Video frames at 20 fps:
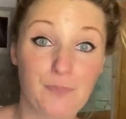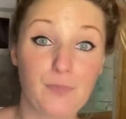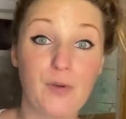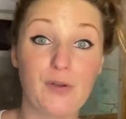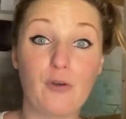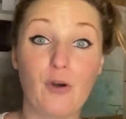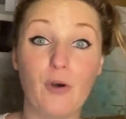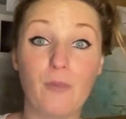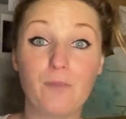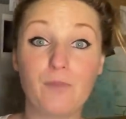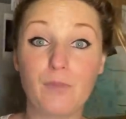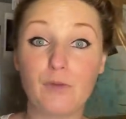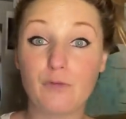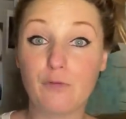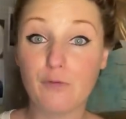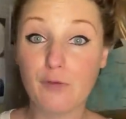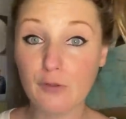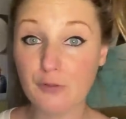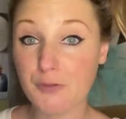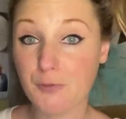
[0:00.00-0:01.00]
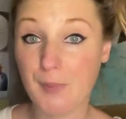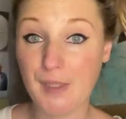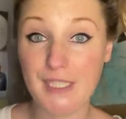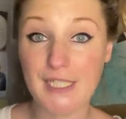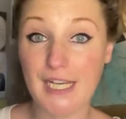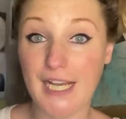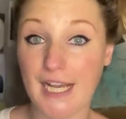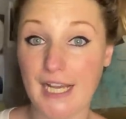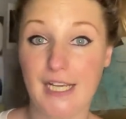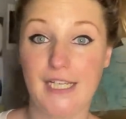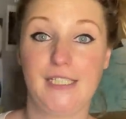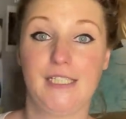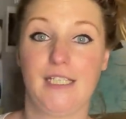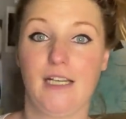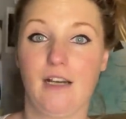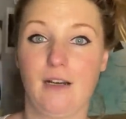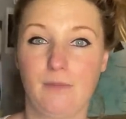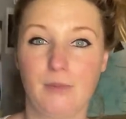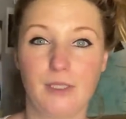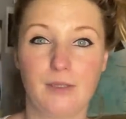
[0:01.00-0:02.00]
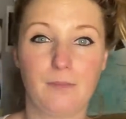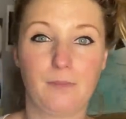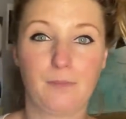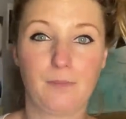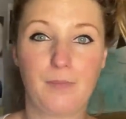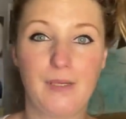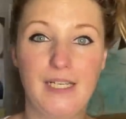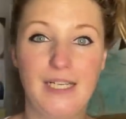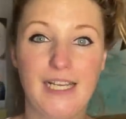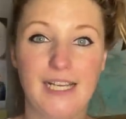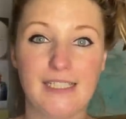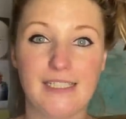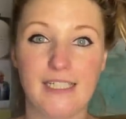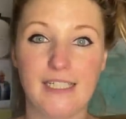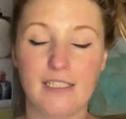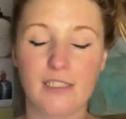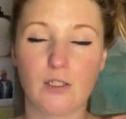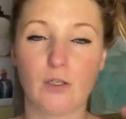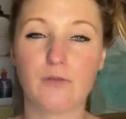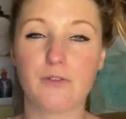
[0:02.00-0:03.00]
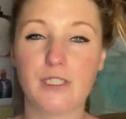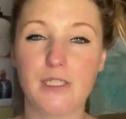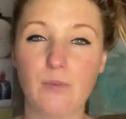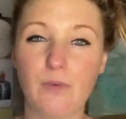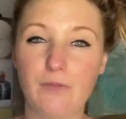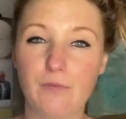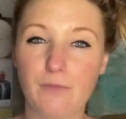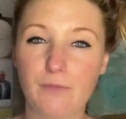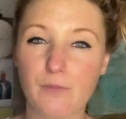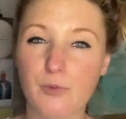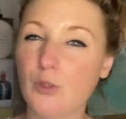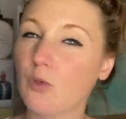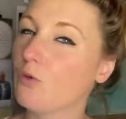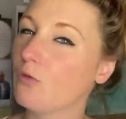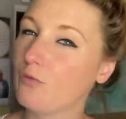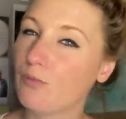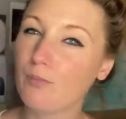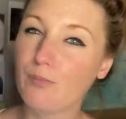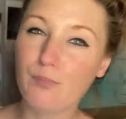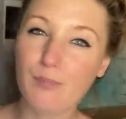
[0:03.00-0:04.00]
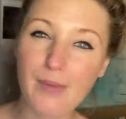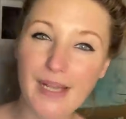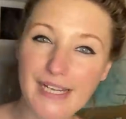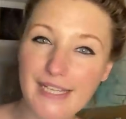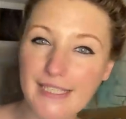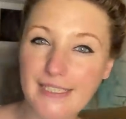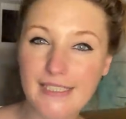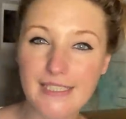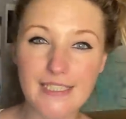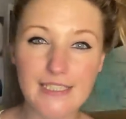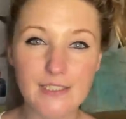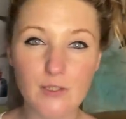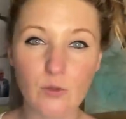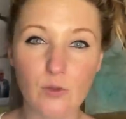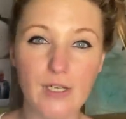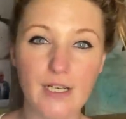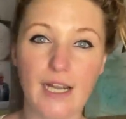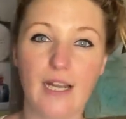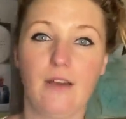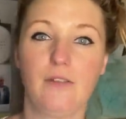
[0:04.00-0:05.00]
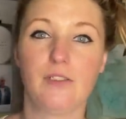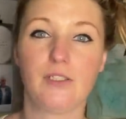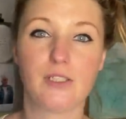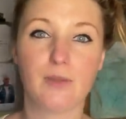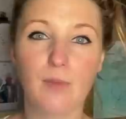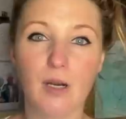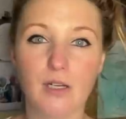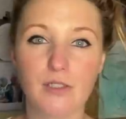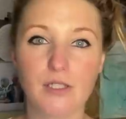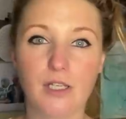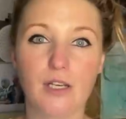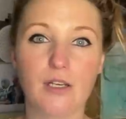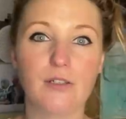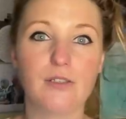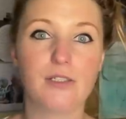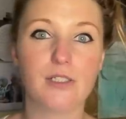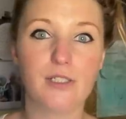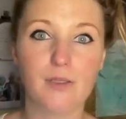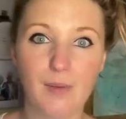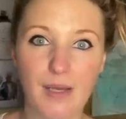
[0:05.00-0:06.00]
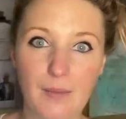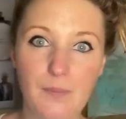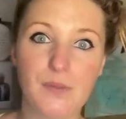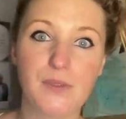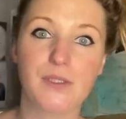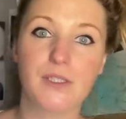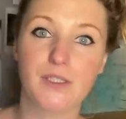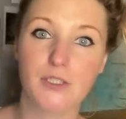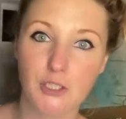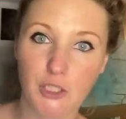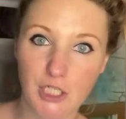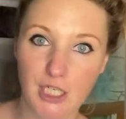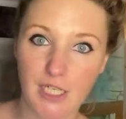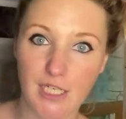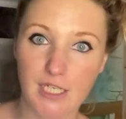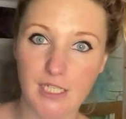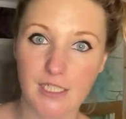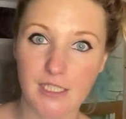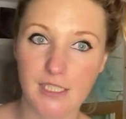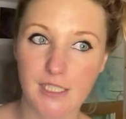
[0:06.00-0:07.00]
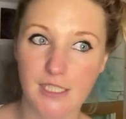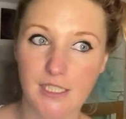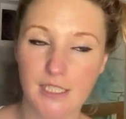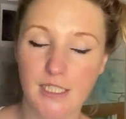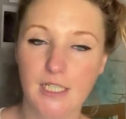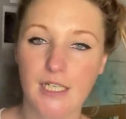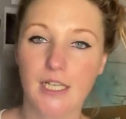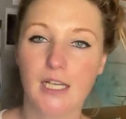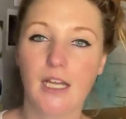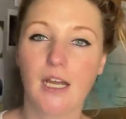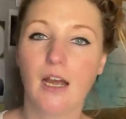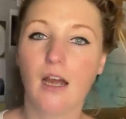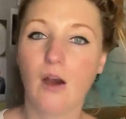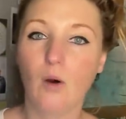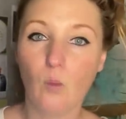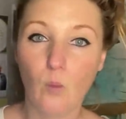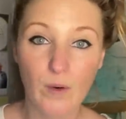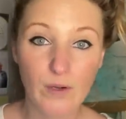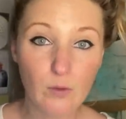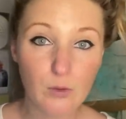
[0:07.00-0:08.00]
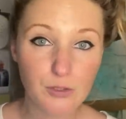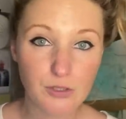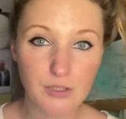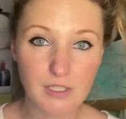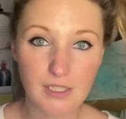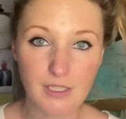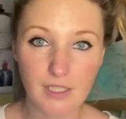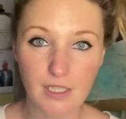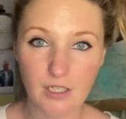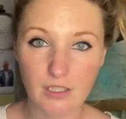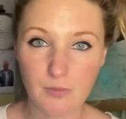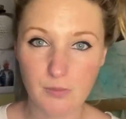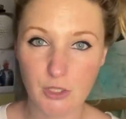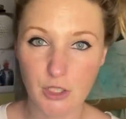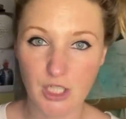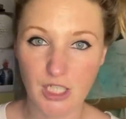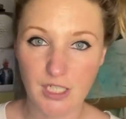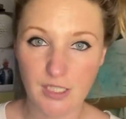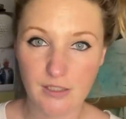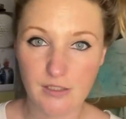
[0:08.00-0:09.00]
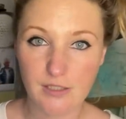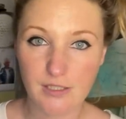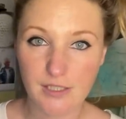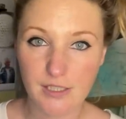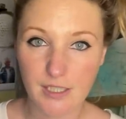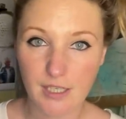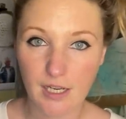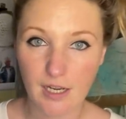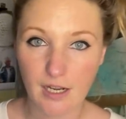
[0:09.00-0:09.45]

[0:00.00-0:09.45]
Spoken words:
we've got full speed ahead. I'm going to be getting, so obviously we've sort of mainly sorted out the tomatoes and the peppers and the chilies. We also did the aubergines,